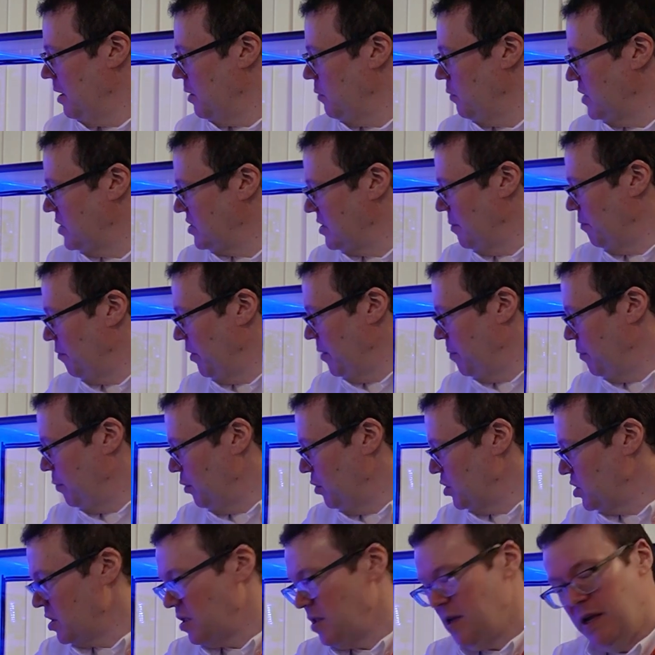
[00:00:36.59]
we simply
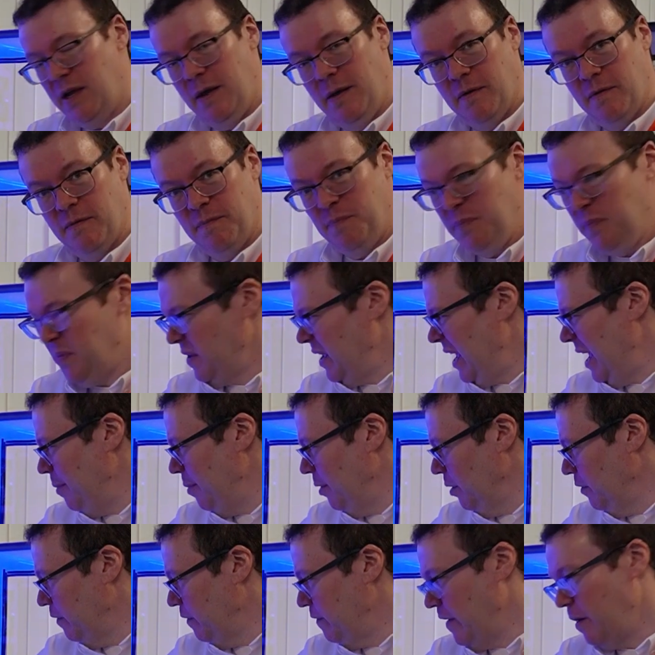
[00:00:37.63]
push the
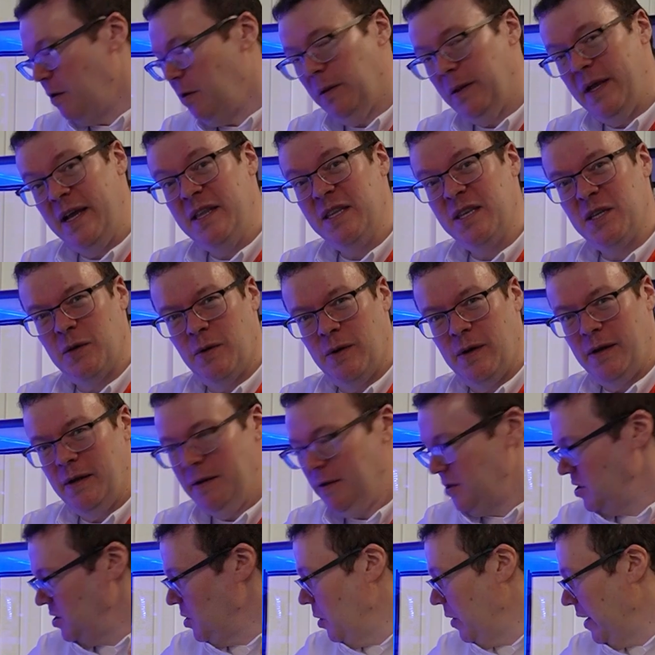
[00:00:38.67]
cable or ferrule into a
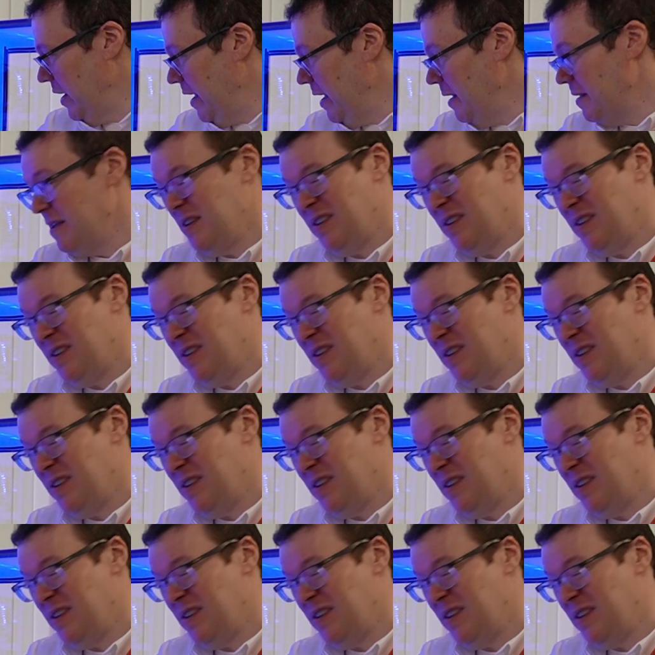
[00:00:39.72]
socket.